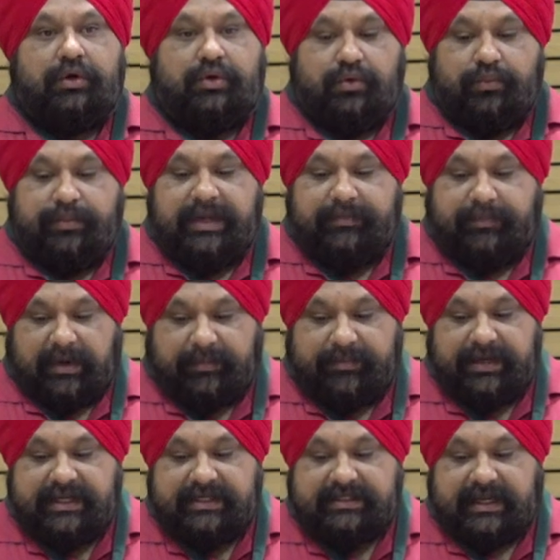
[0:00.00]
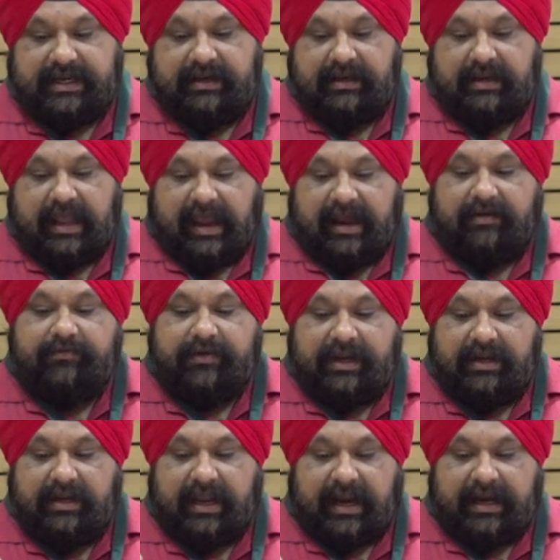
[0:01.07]
to be published and have
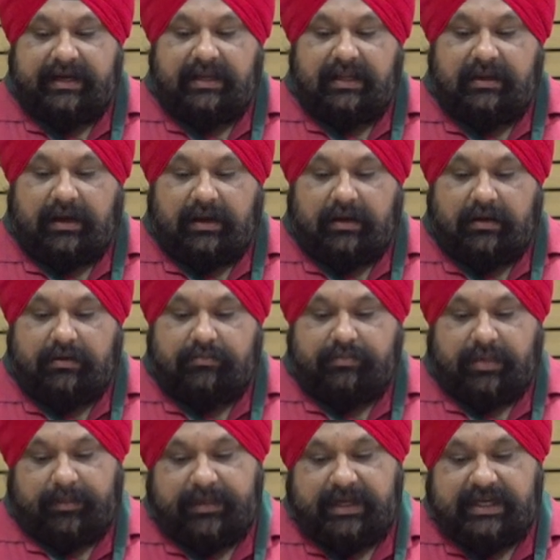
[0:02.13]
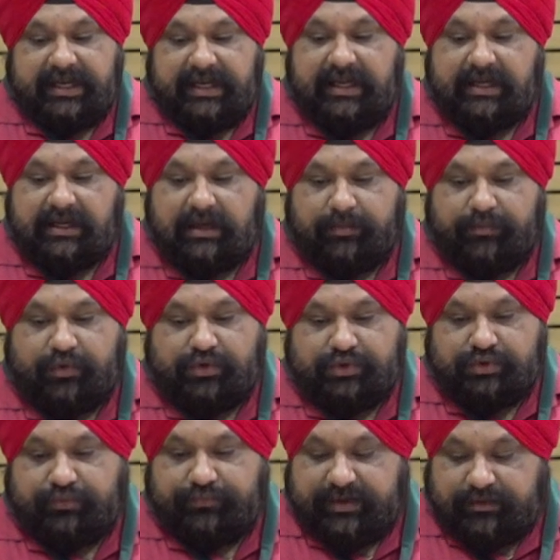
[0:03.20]
an clinical approach,
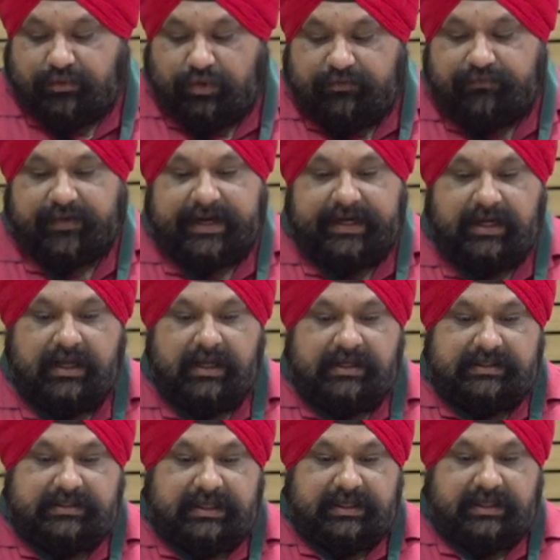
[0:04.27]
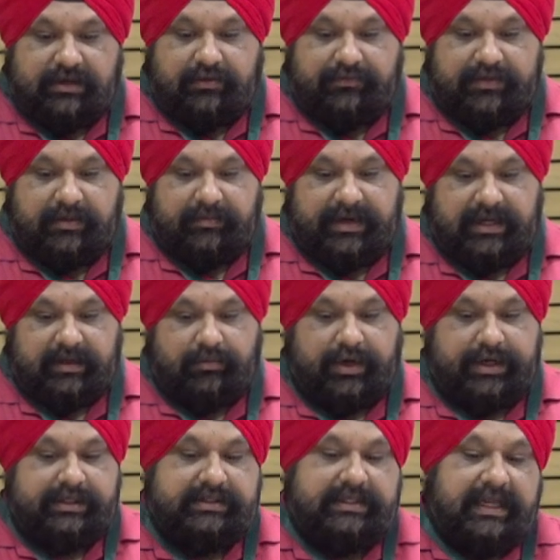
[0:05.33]
so we could find certain of the
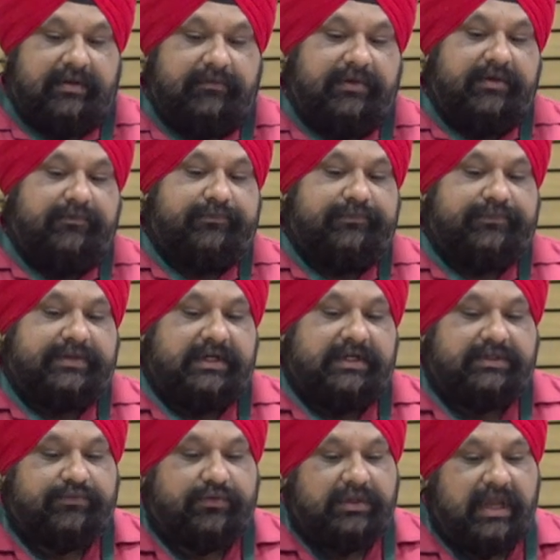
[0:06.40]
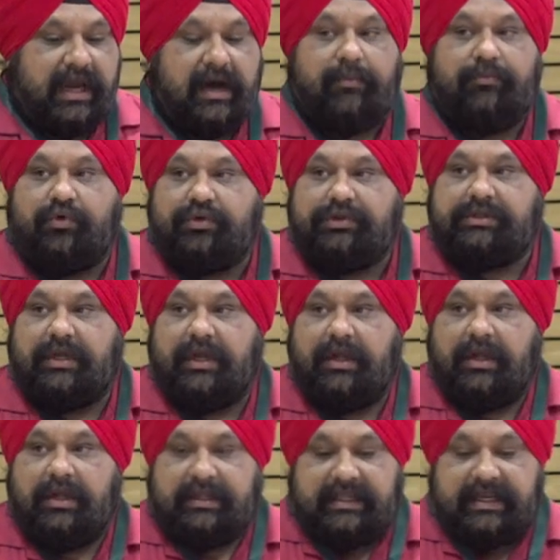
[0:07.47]
metabolites. Then we searched for the hormones.
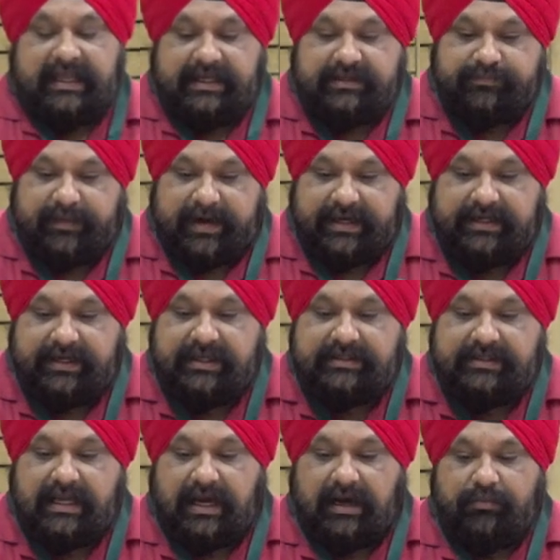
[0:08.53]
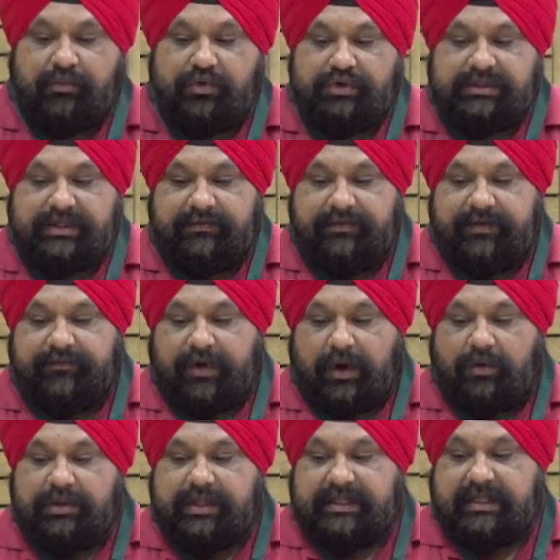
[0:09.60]
The next factor is the hormones, and we
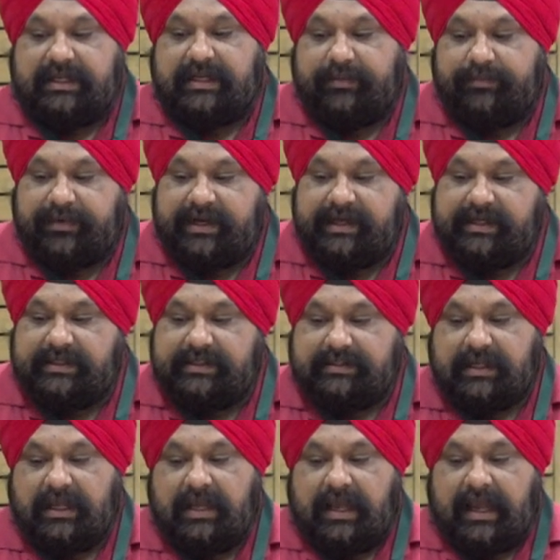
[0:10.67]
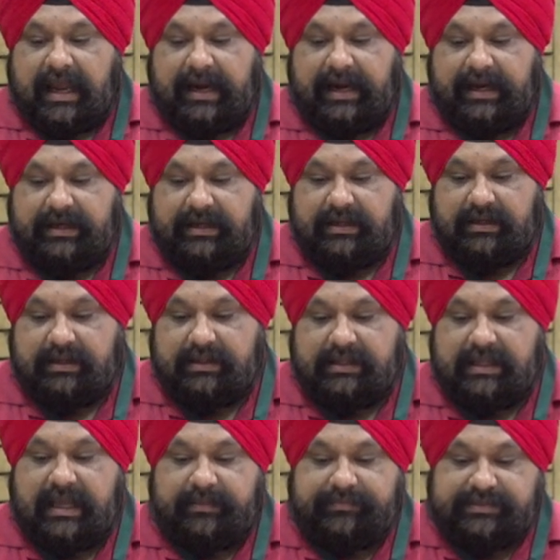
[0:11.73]
found that the ghrelins and the
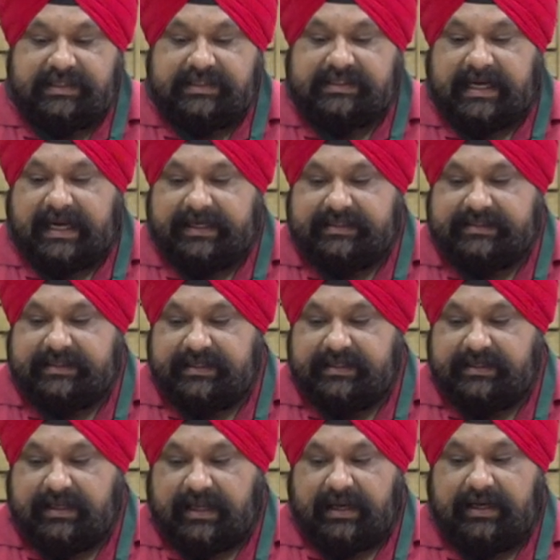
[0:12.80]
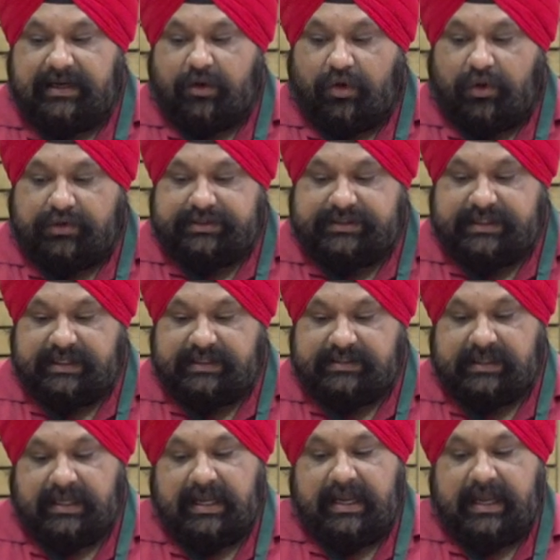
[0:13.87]
abscissacid and
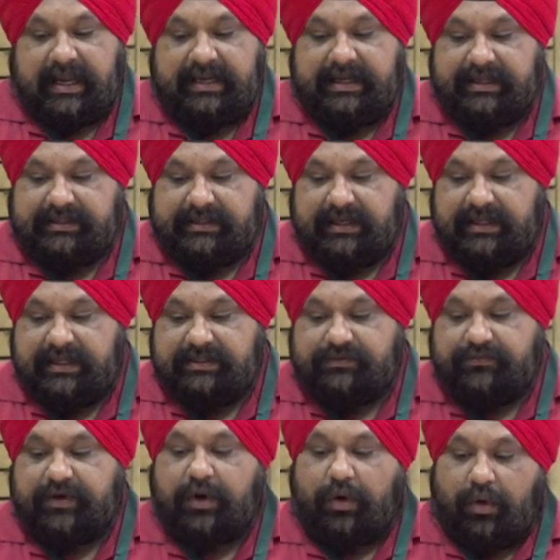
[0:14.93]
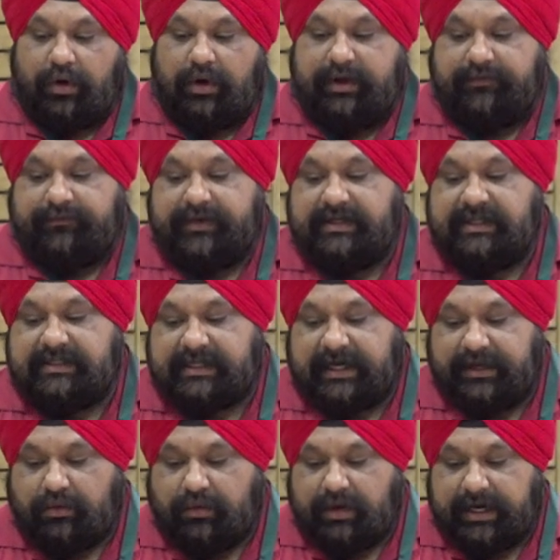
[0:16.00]
auxins and ethylenes were all different. The
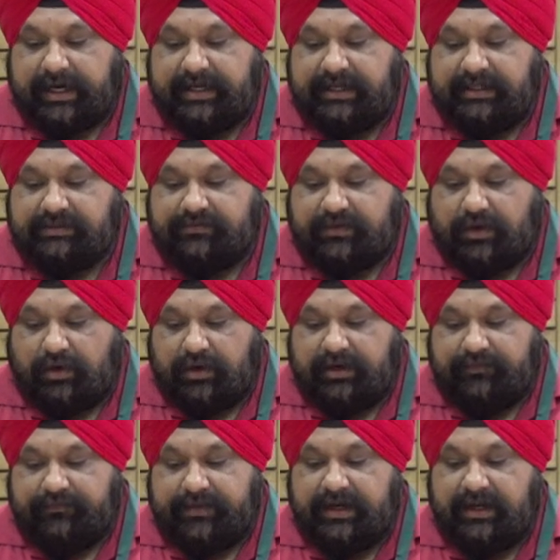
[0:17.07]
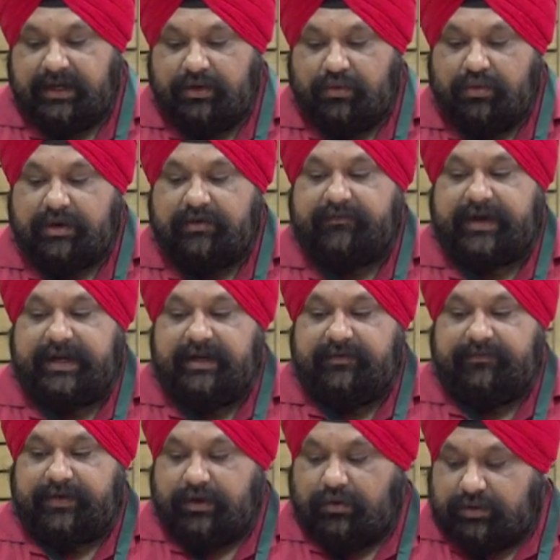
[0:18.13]
cytokinins were all different, and you can find
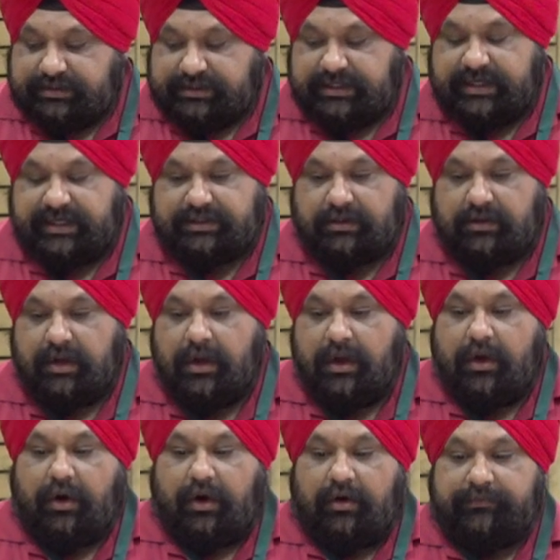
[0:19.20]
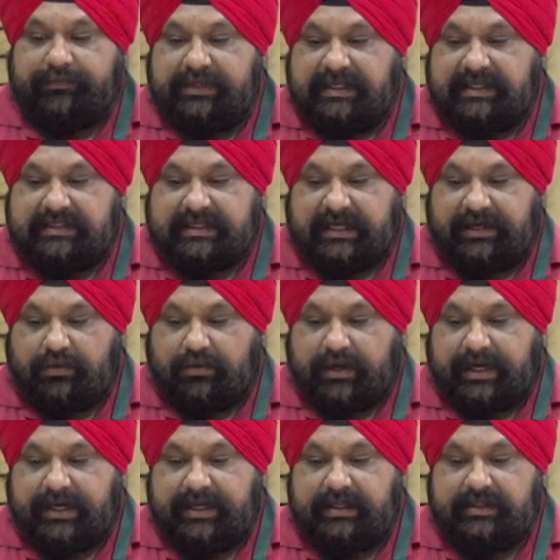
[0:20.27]
different concentration of these
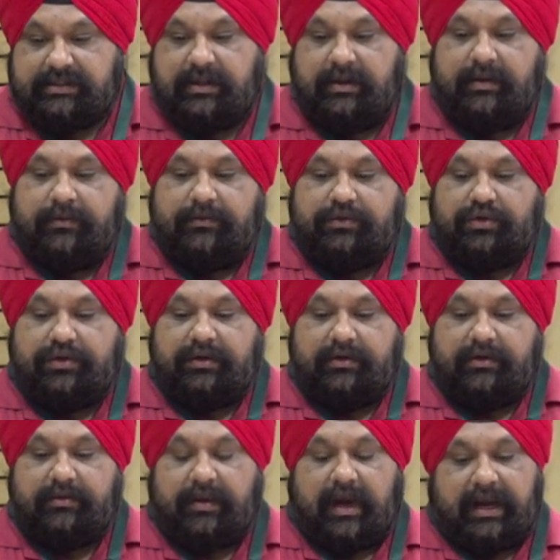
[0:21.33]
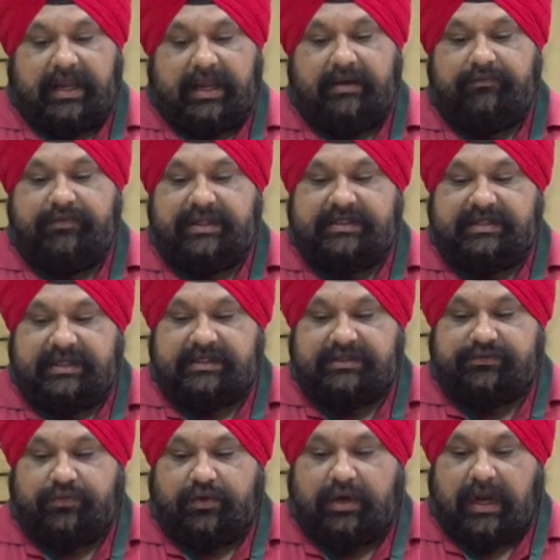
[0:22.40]
cytokinins. So again we
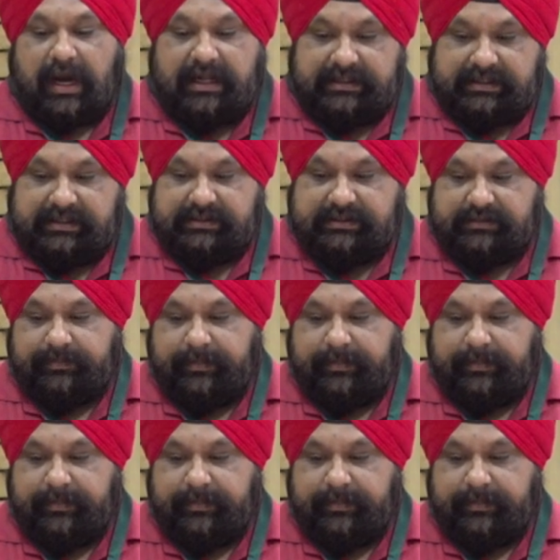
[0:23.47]
searched for other